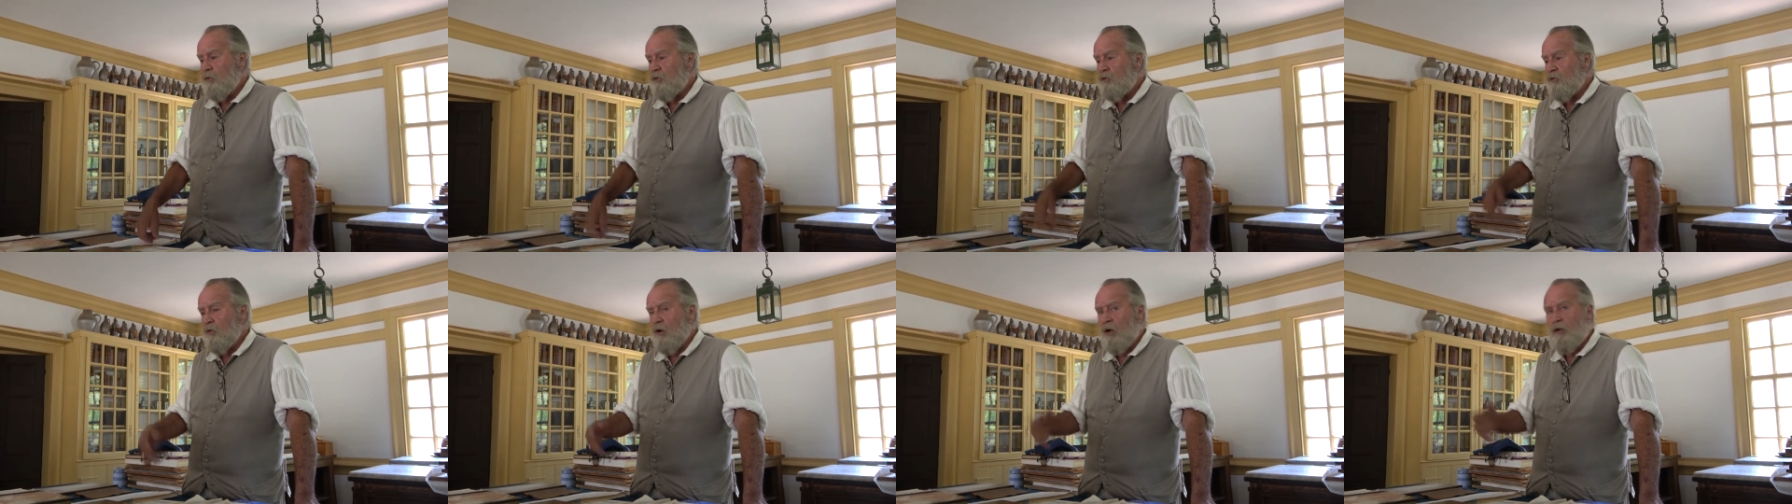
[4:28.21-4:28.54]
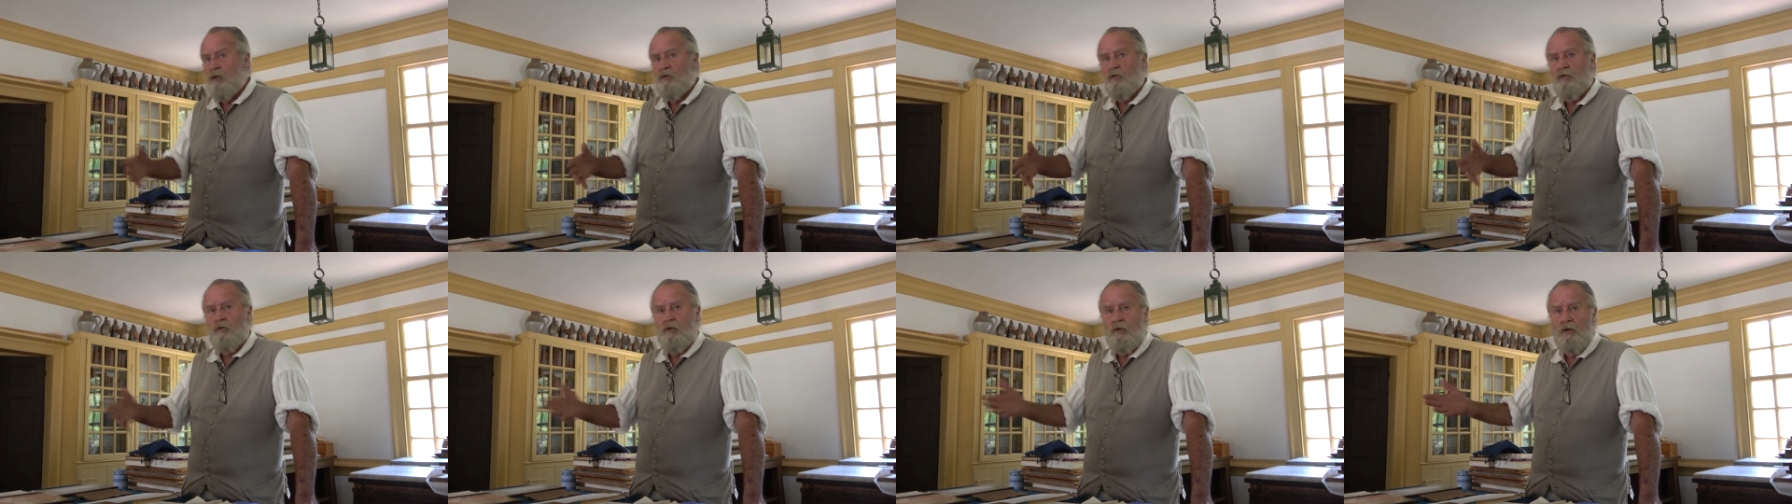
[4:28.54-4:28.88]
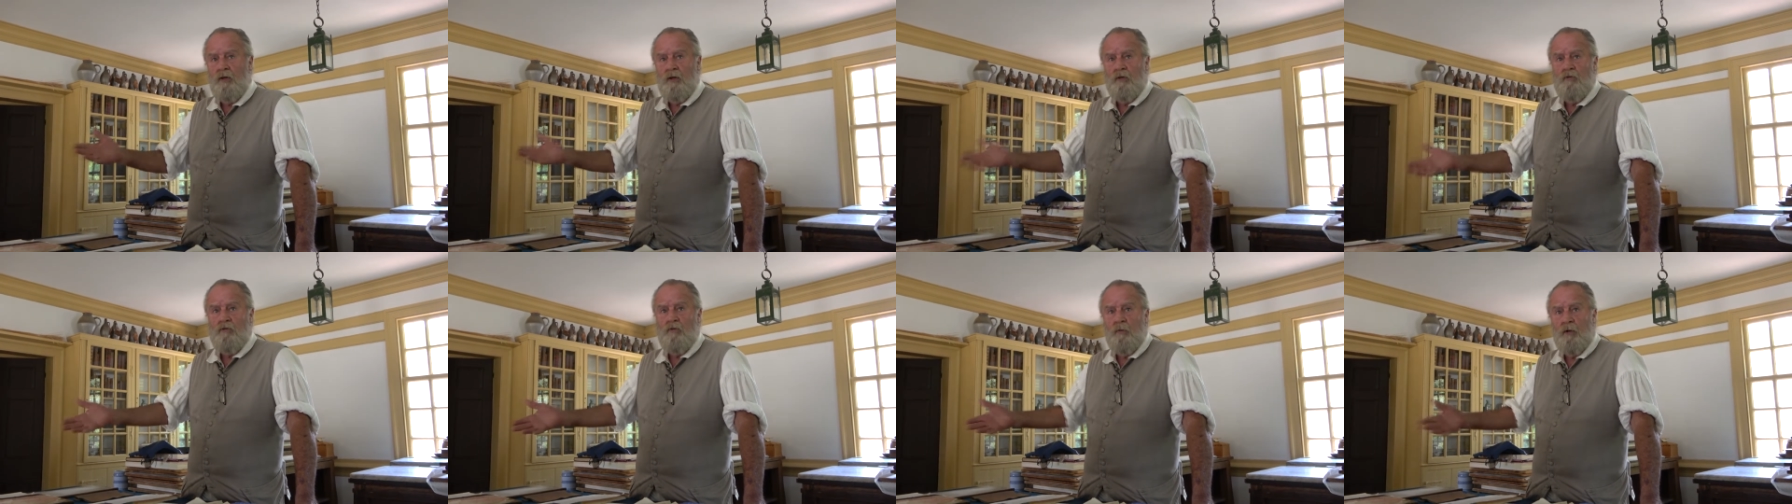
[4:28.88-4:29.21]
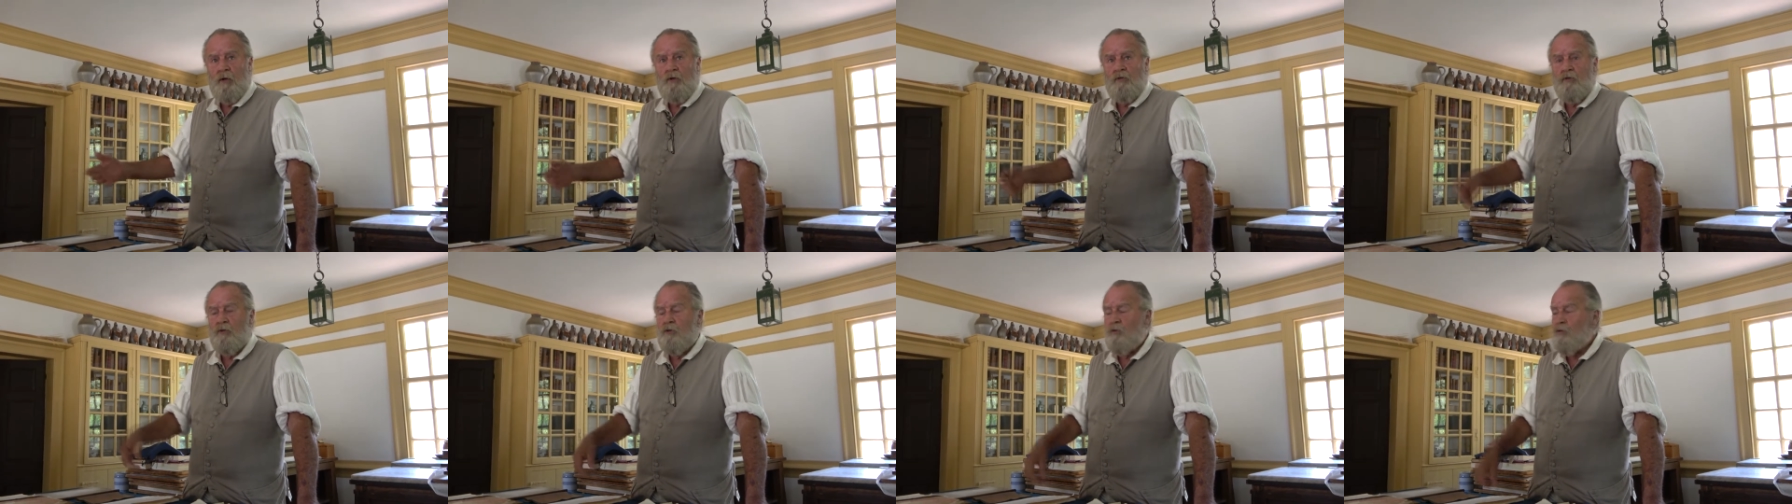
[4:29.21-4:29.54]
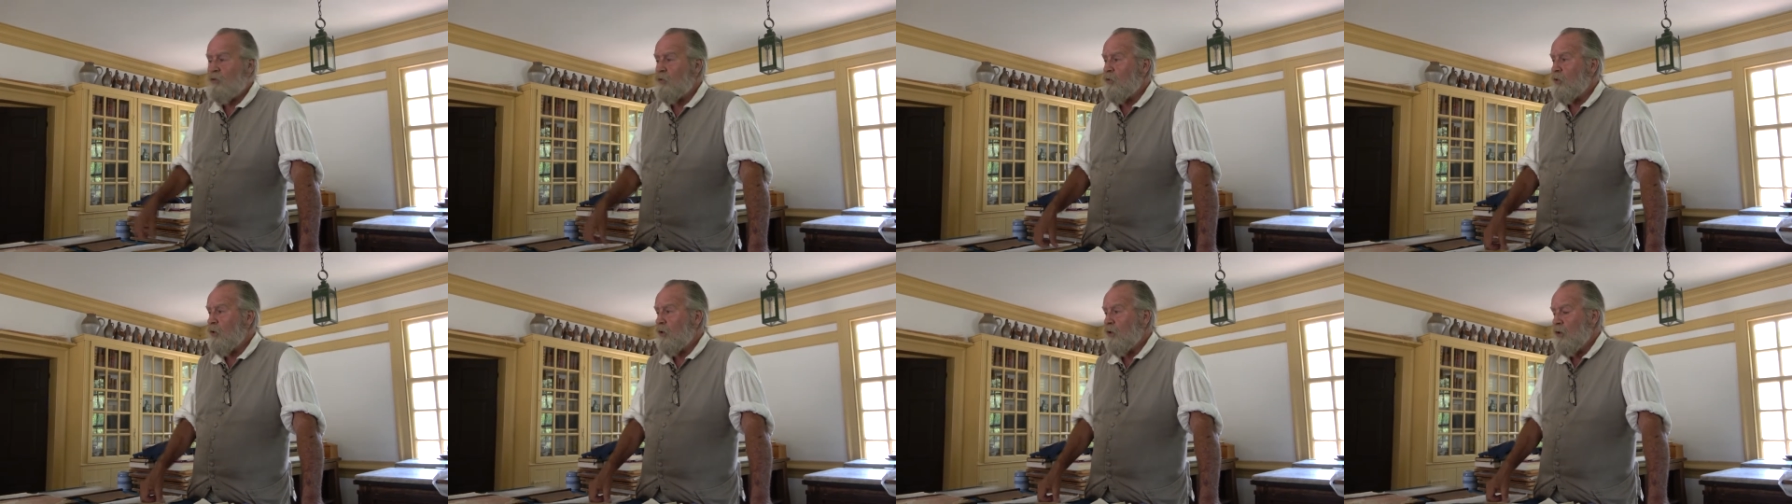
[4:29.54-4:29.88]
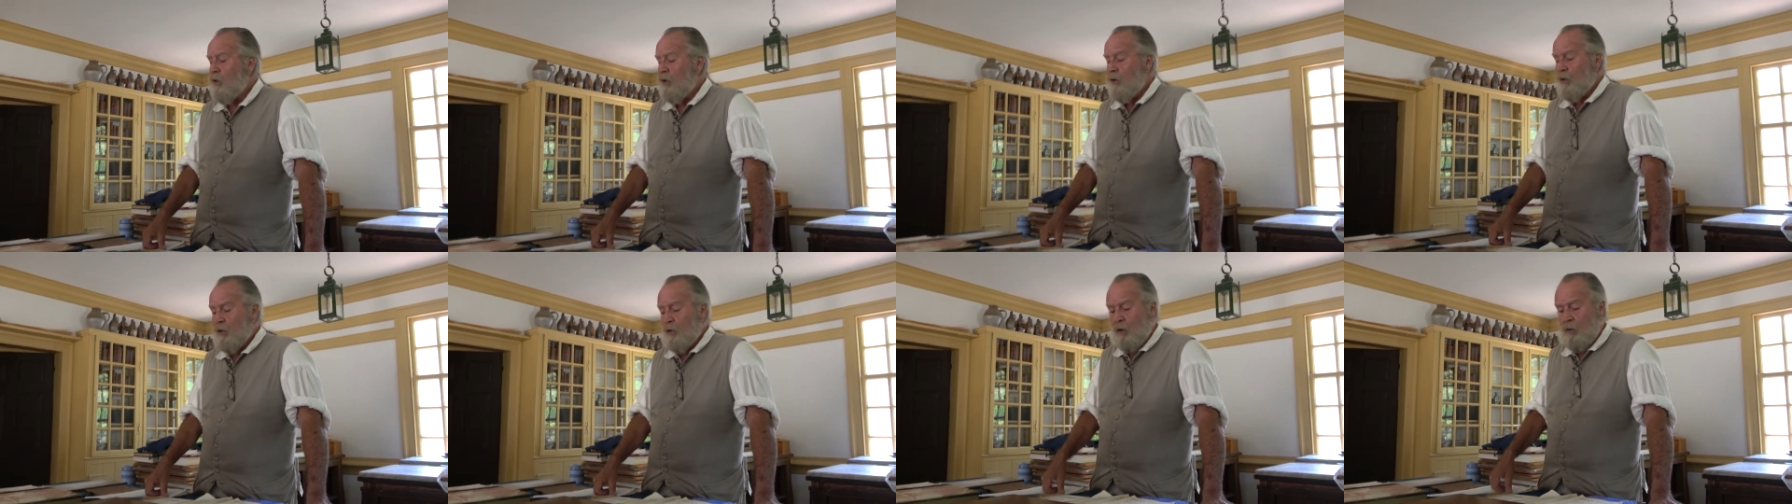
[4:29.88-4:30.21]
would transfer the information to
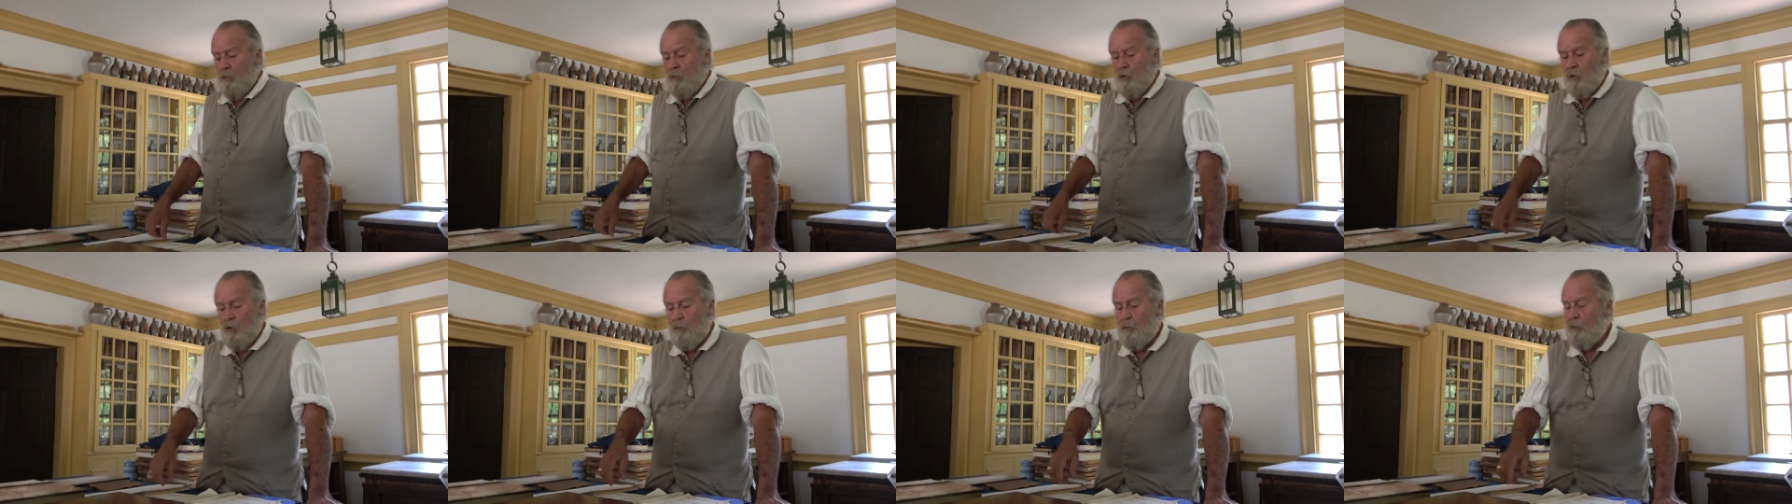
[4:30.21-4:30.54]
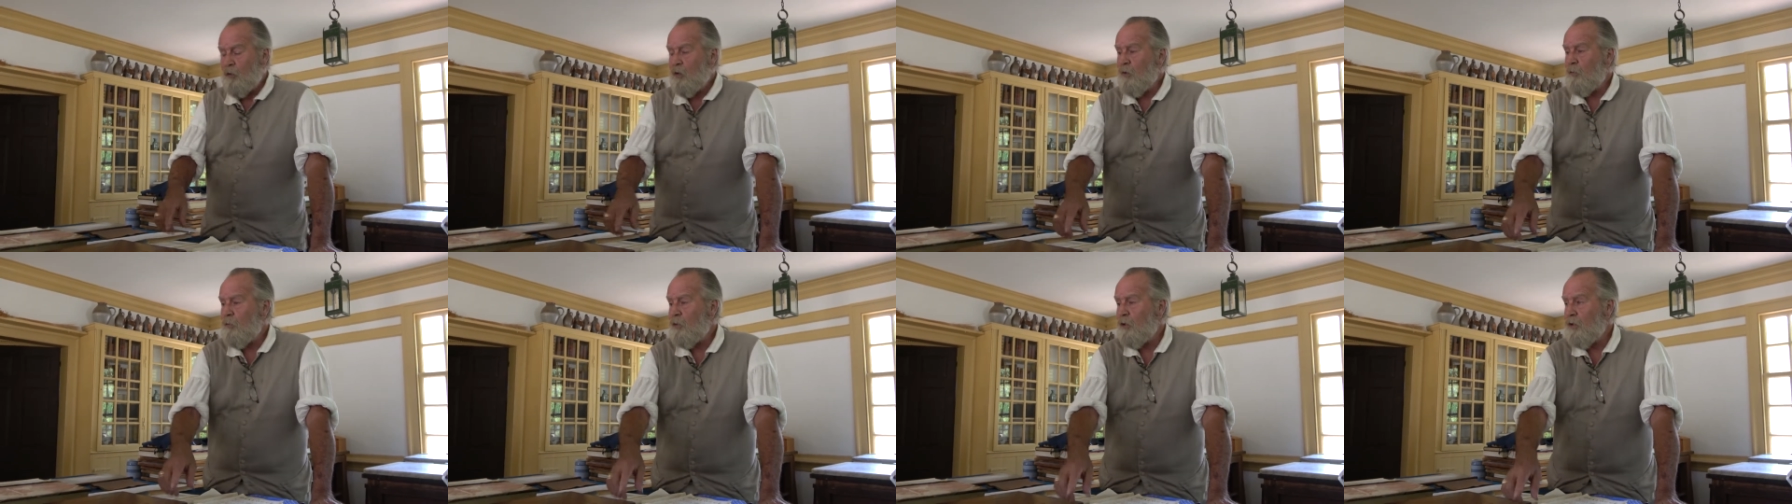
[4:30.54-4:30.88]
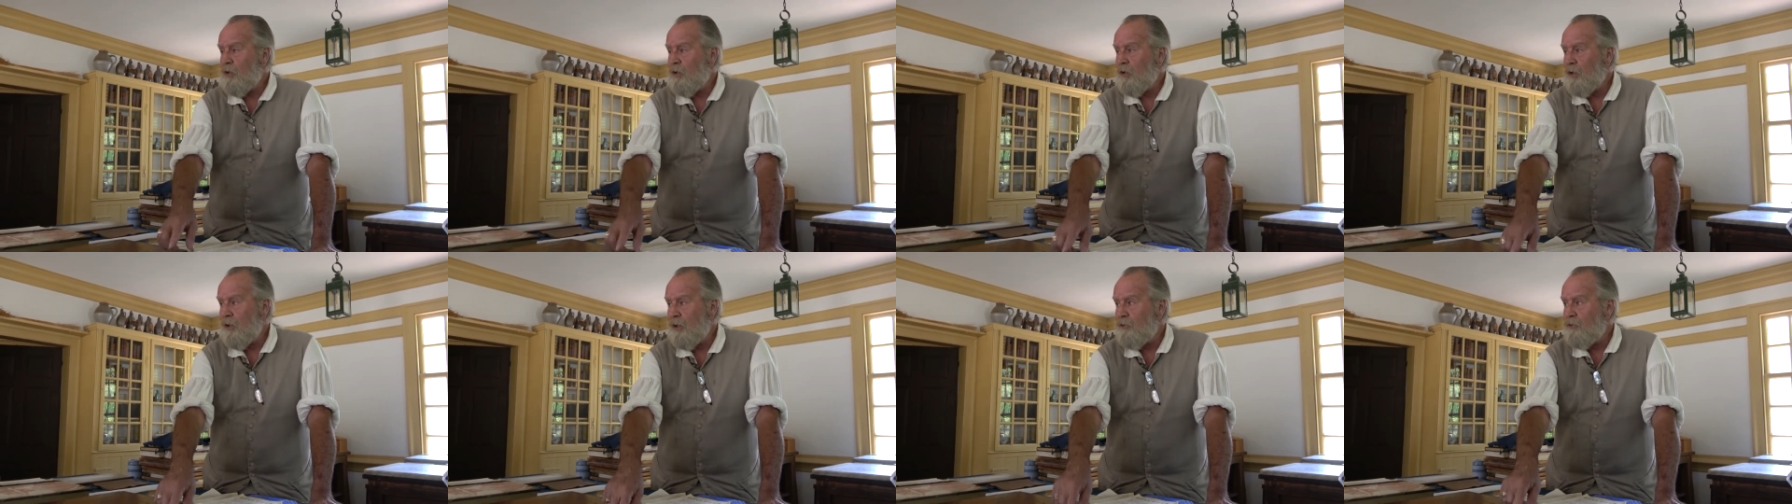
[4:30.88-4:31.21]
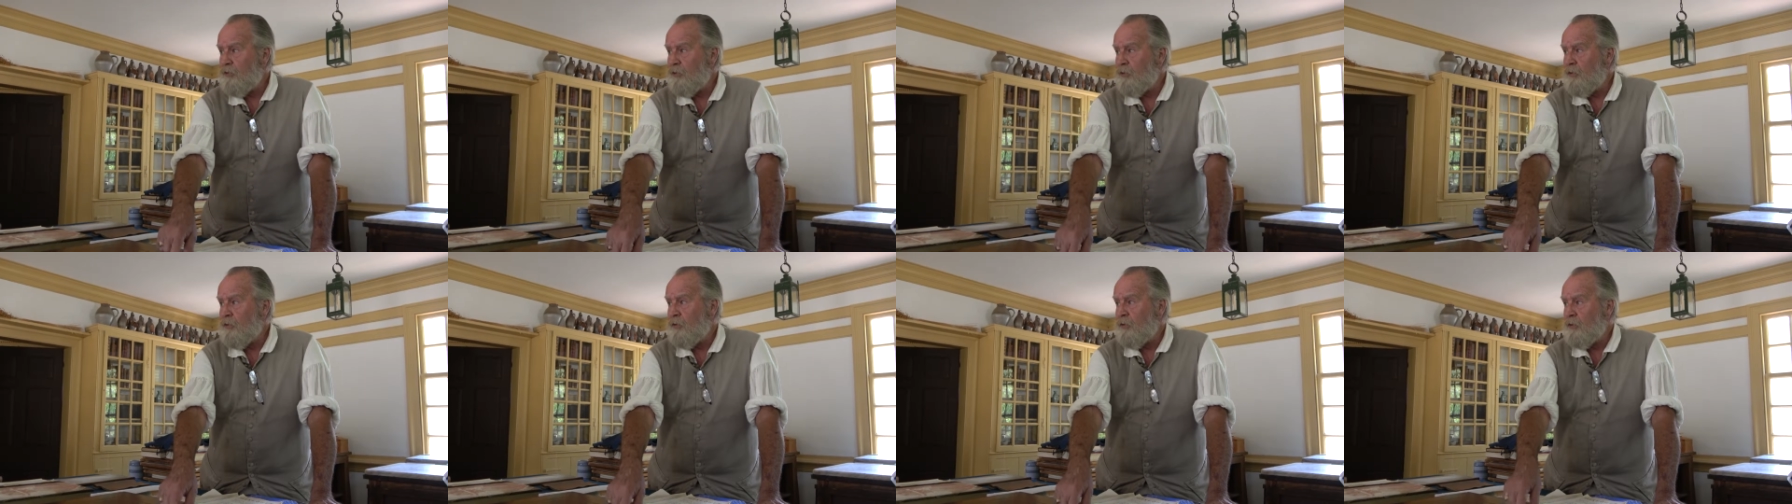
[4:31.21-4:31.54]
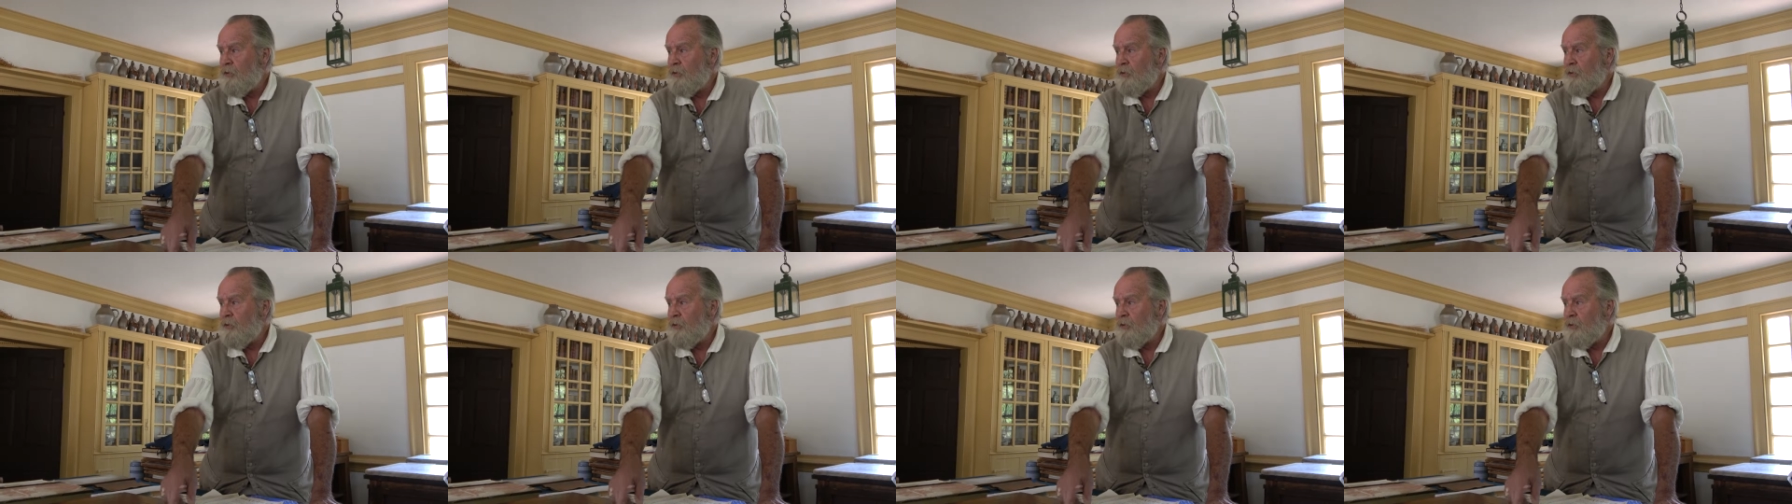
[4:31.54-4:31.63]
a more permanent ledger.